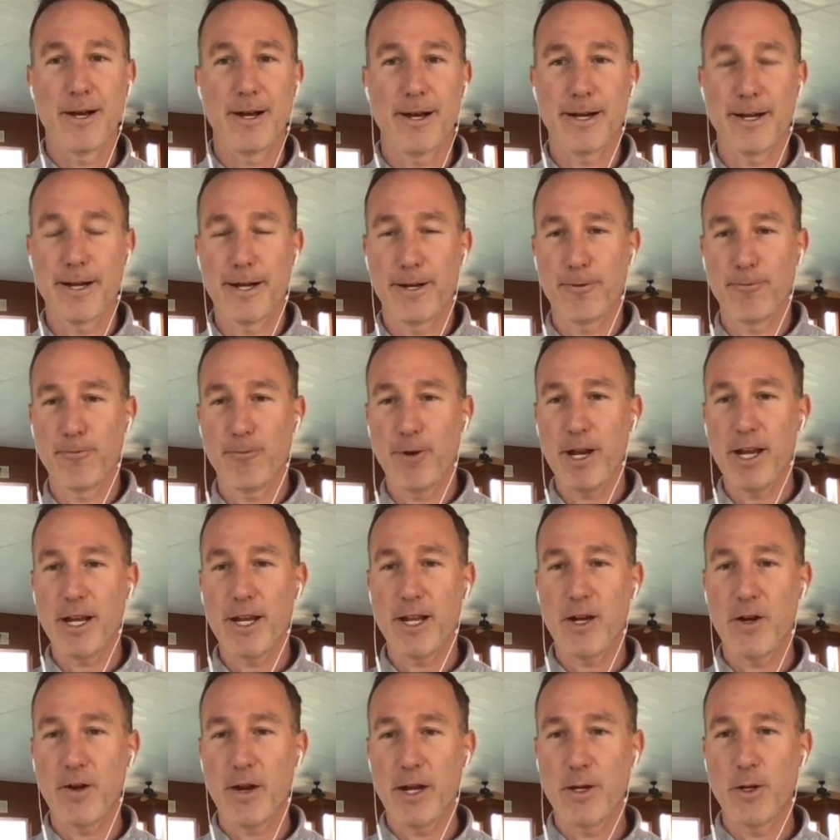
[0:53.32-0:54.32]
Uh, right
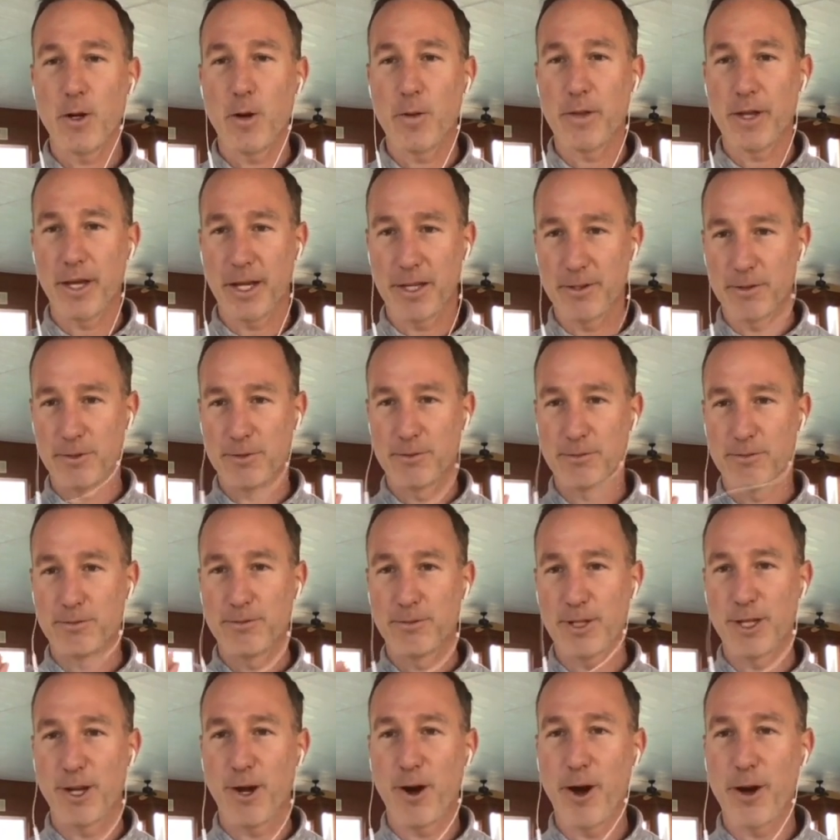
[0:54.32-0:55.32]
now, I know that
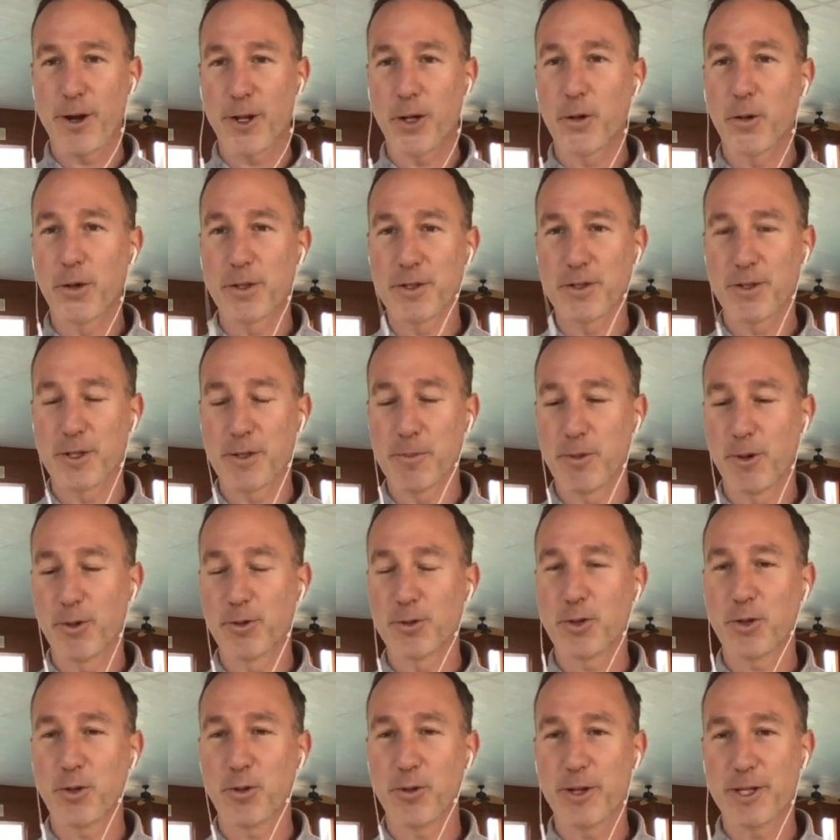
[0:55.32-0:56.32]
the audio isn't the
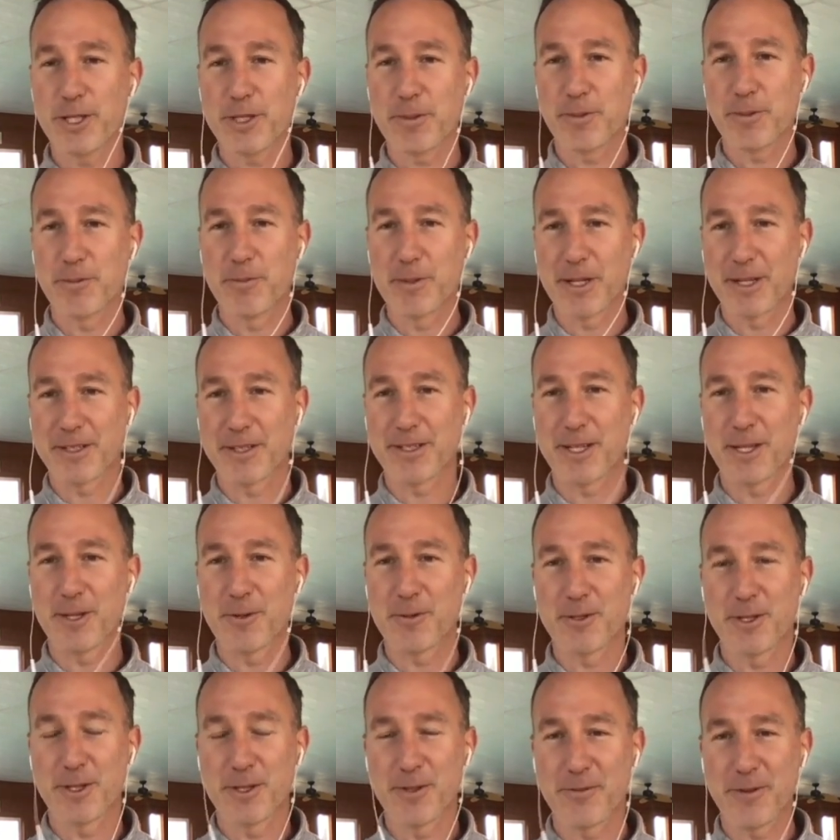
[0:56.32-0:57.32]
most crisp because I
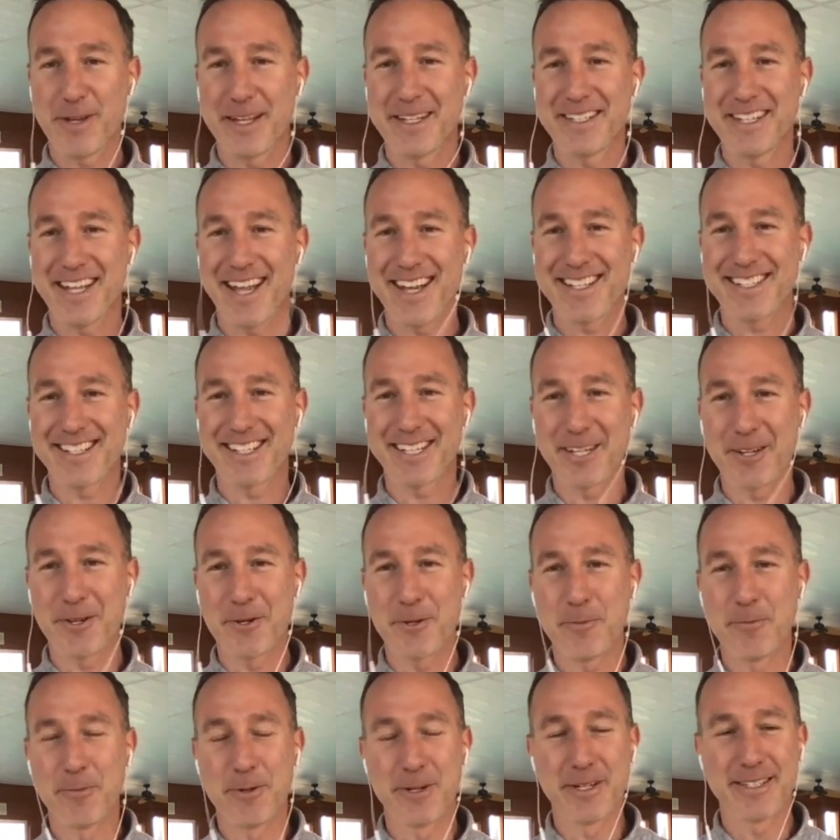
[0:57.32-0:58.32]
use these fantastic
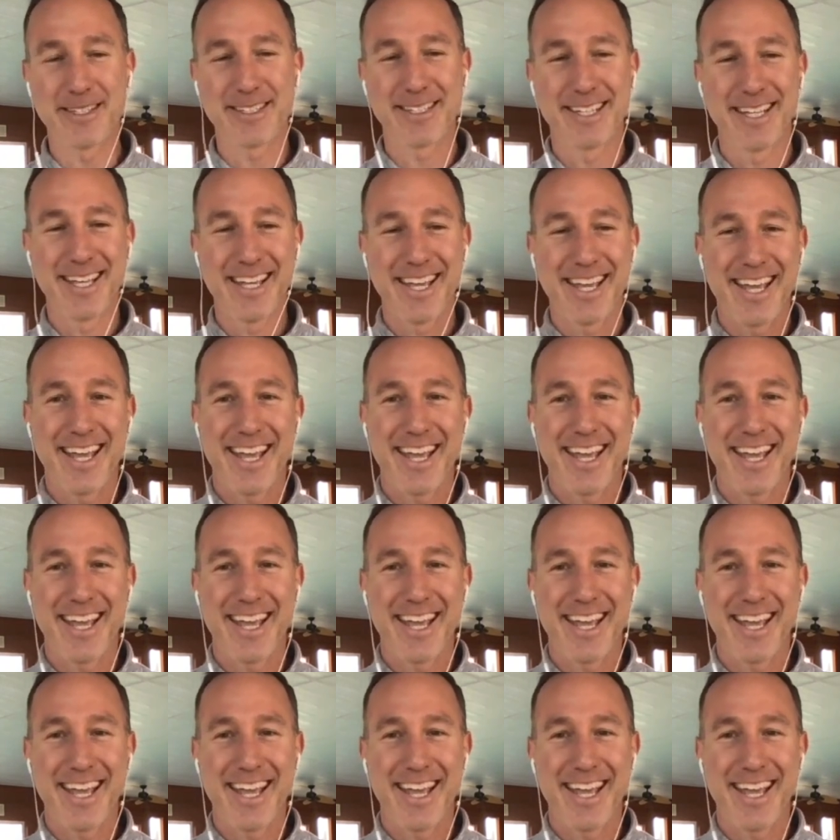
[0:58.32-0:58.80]
earbuds.